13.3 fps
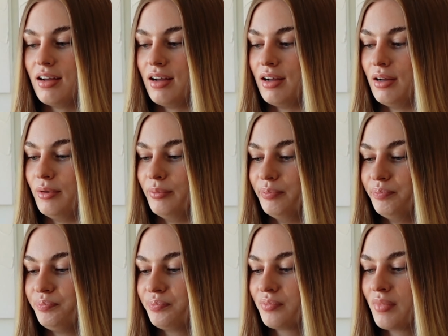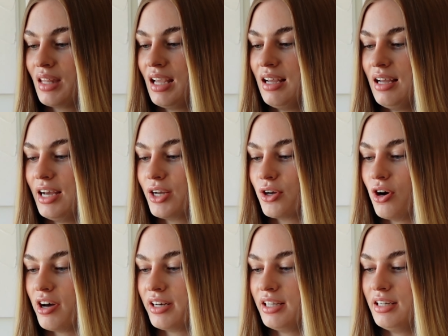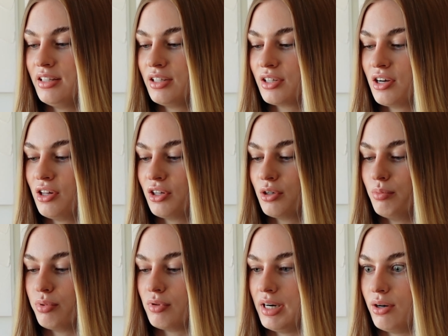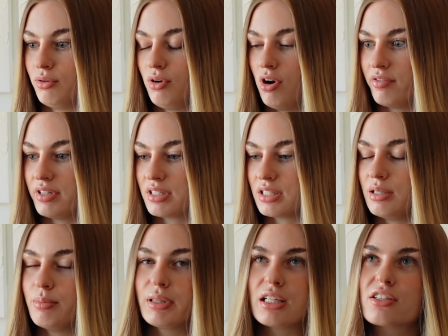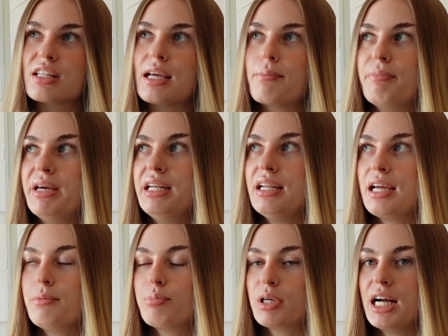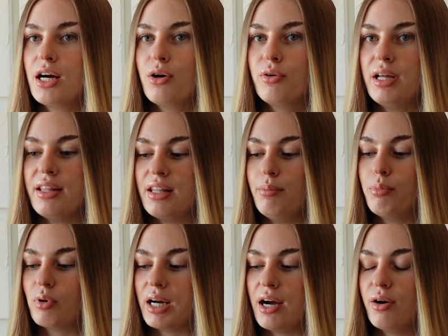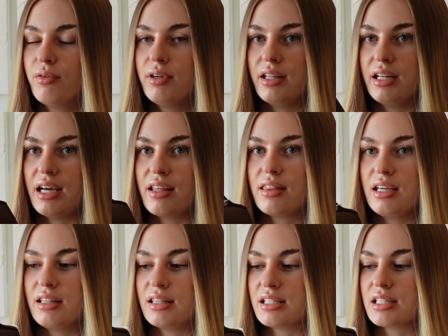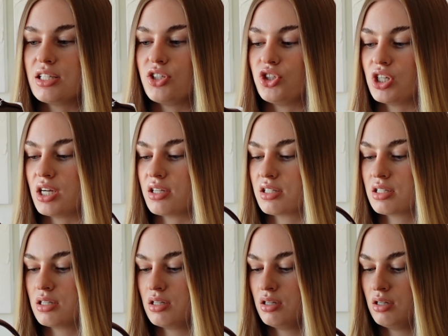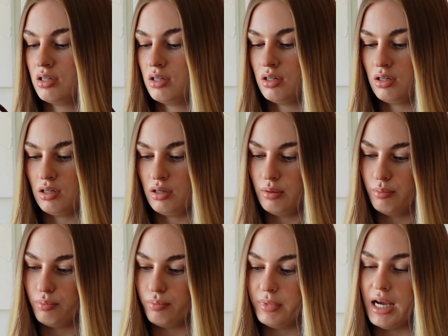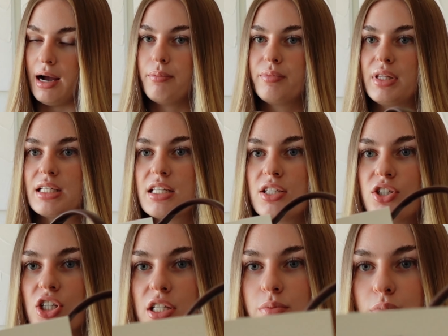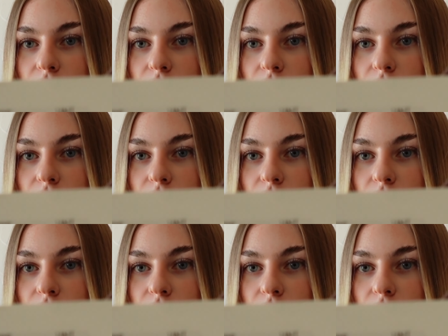I got it in the color brown, obviously, but there's like midnight brown and then brown, and I think this is just, yeah, this is just